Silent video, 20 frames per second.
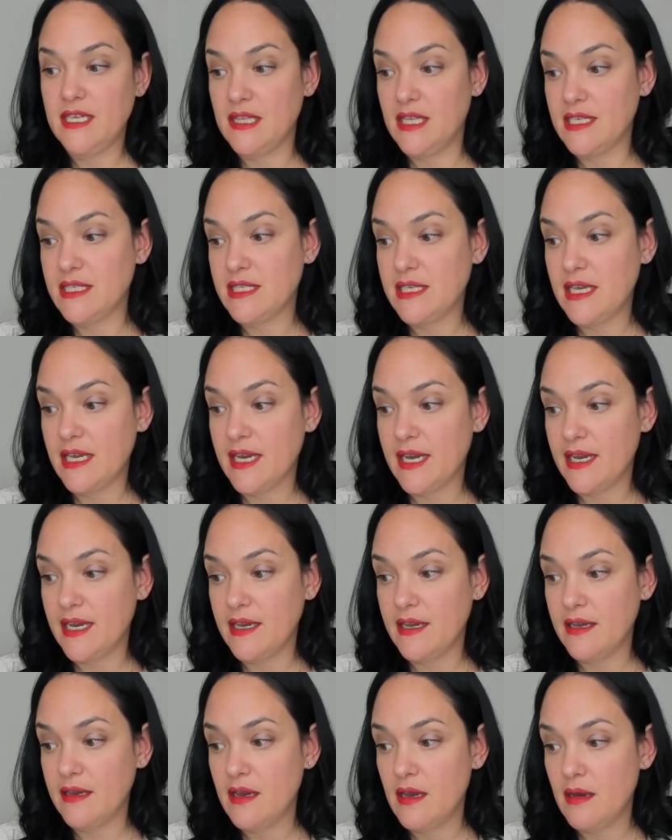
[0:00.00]
Let's say
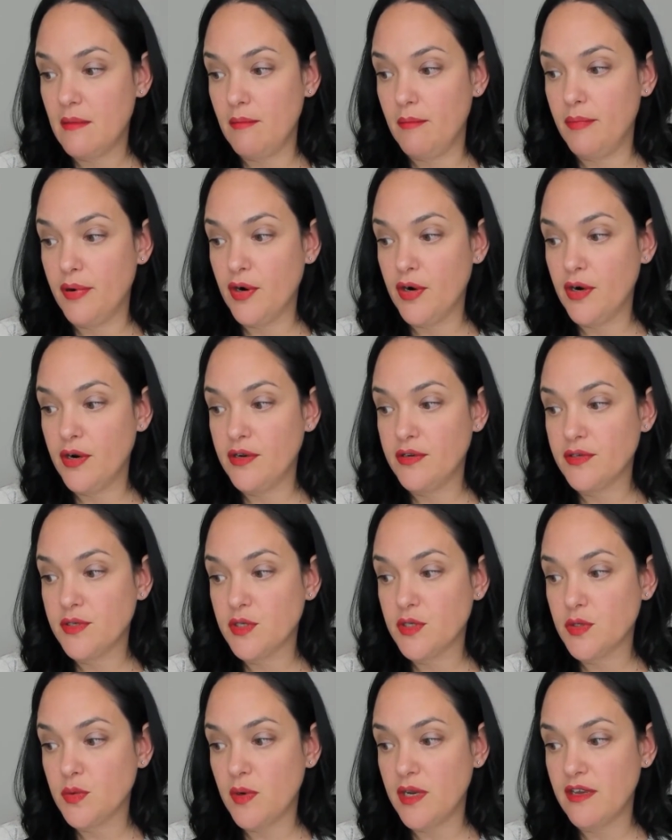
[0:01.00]
I burned
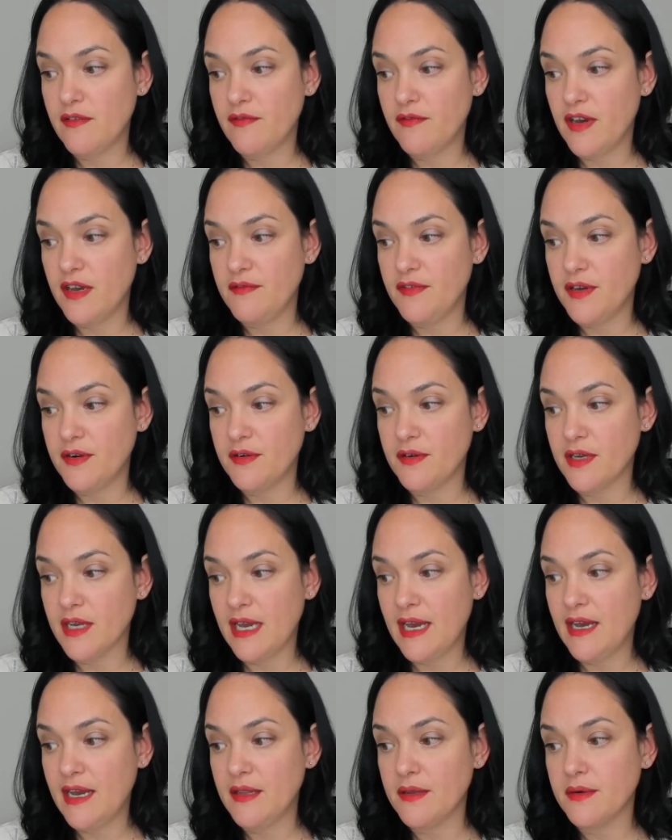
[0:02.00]
2,500
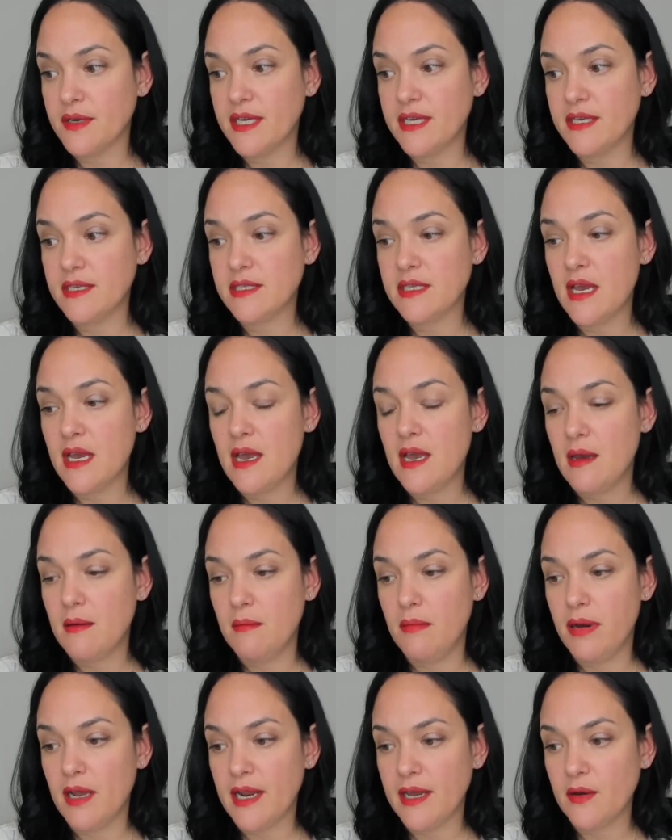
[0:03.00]
calories,
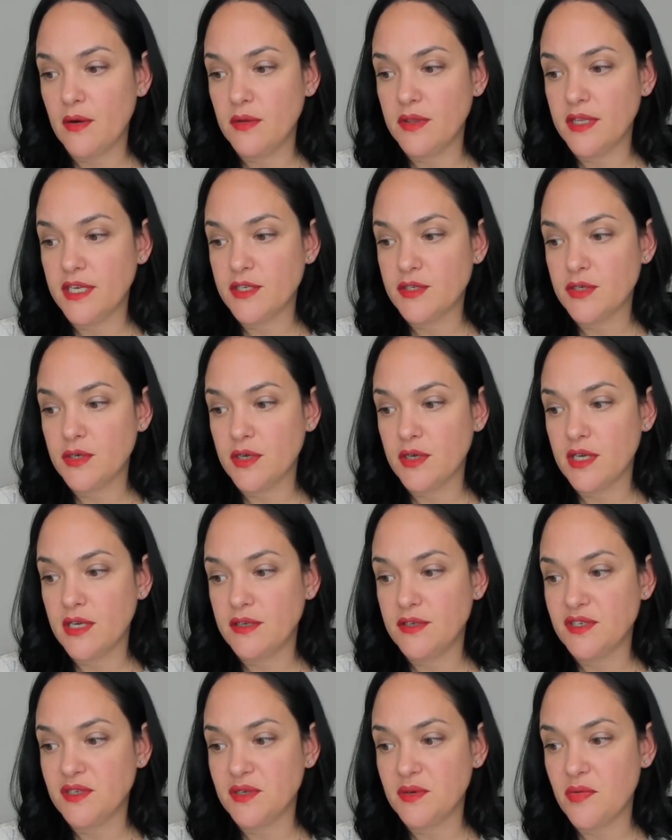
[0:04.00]
but I only took in
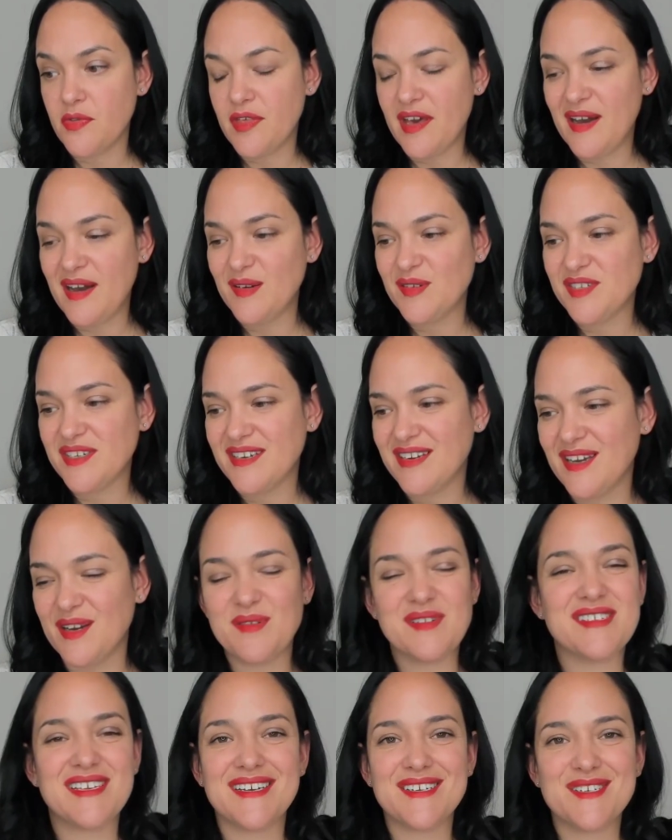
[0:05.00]
2,000. I
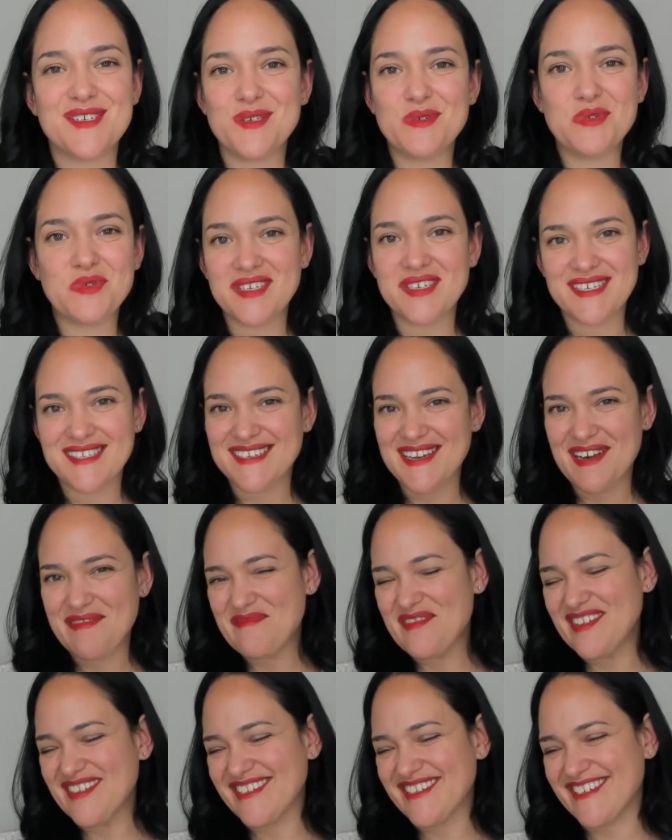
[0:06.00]
always like to use these
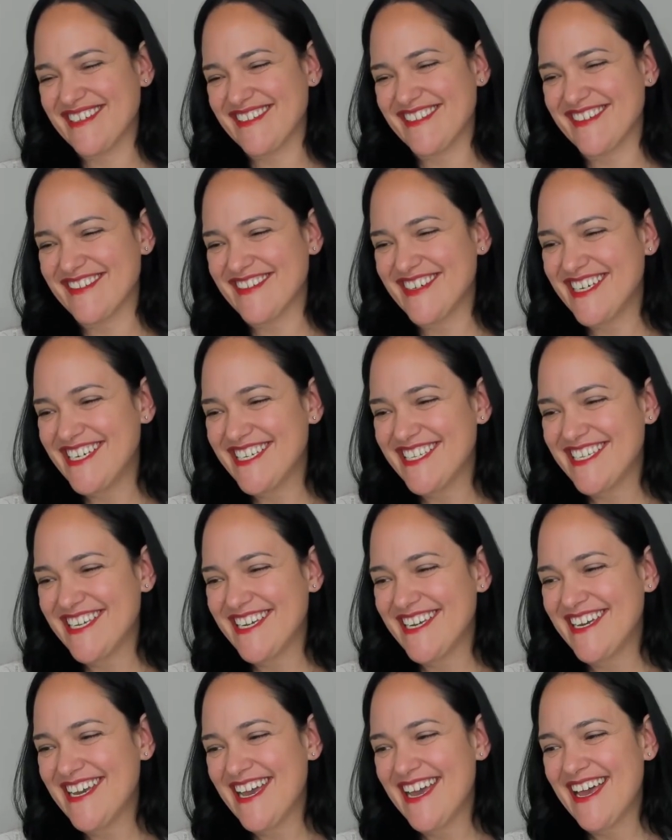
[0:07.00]
numbers because they're
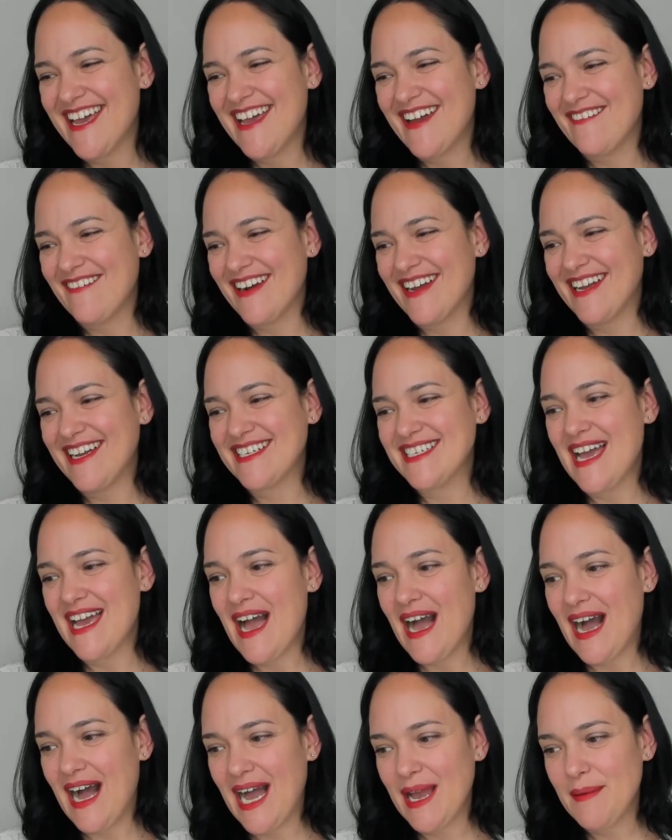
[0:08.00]
easy, right?
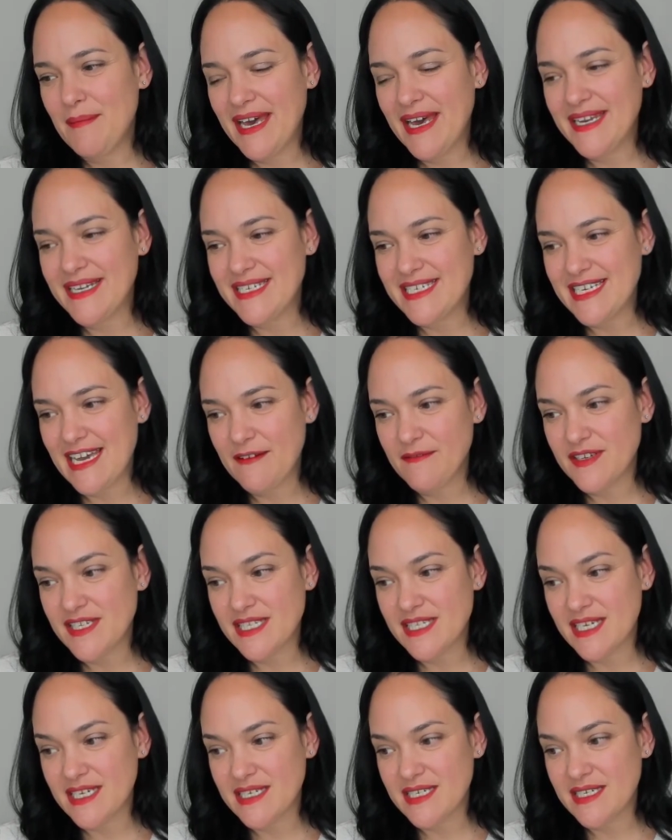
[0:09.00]
I'm at a
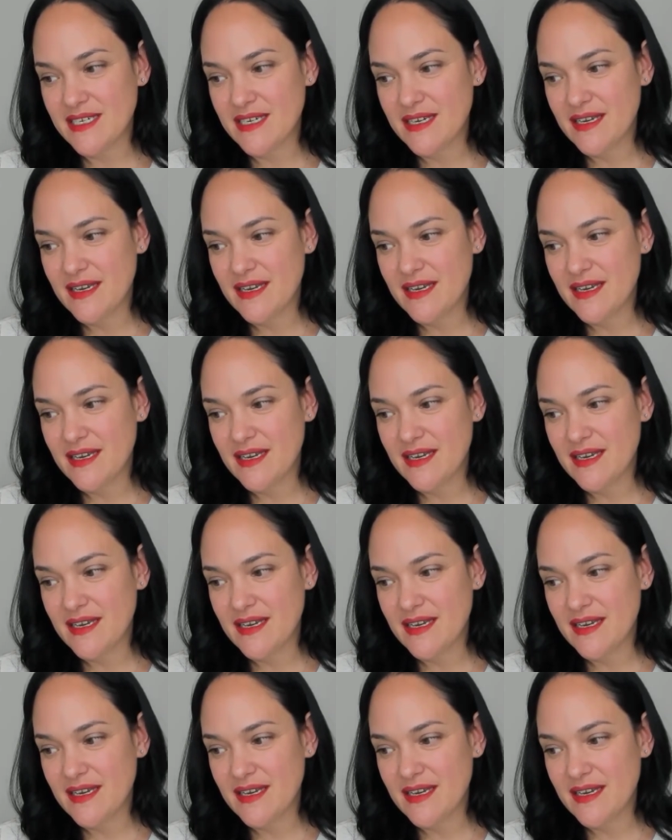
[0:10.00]
deficit.